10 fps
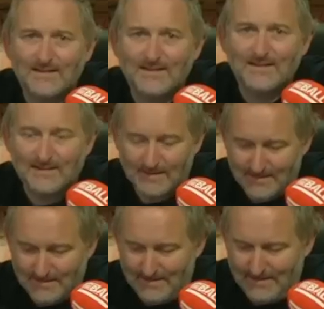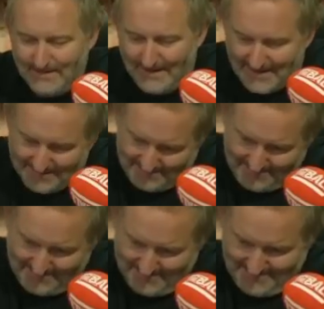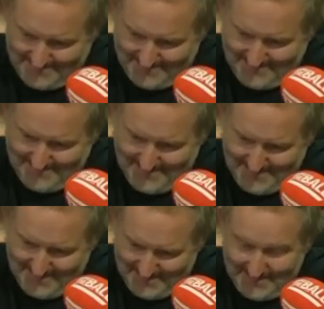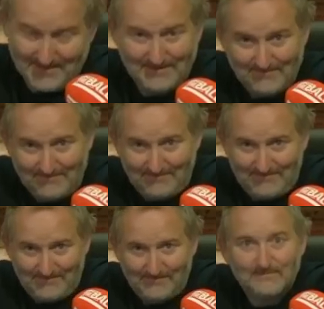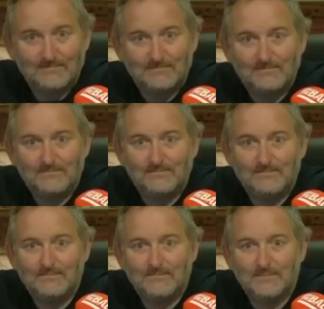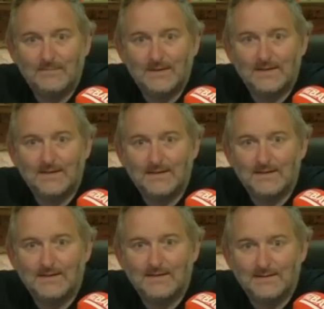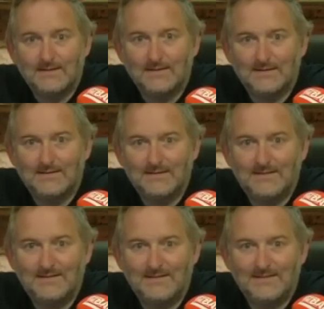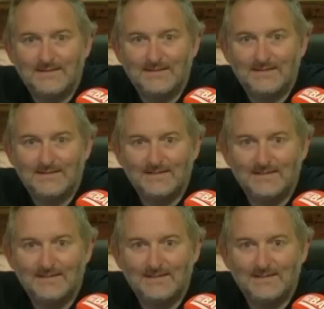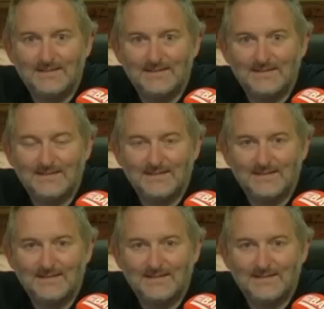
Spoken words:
This person isn't speaking.